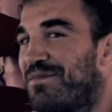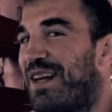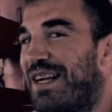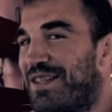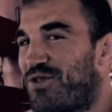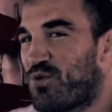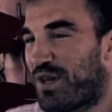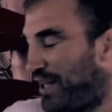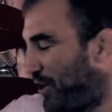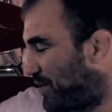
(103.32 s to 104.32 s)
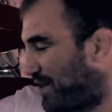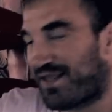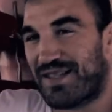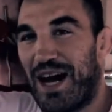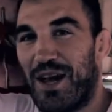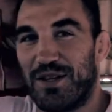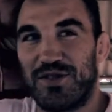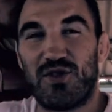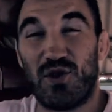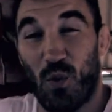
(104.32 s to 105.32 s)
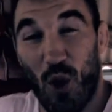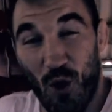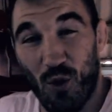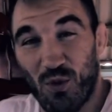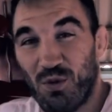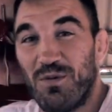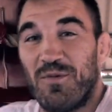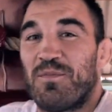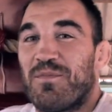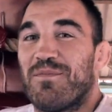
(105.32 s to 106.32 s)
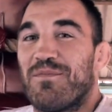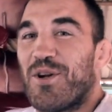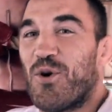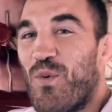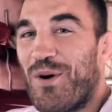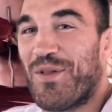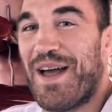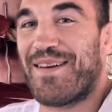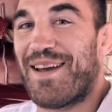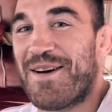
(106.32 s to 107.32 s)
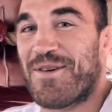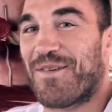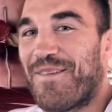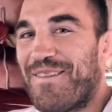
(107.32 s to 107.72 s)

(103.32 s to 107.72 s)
92 kilos, a solid swole. Gonna whittle that down.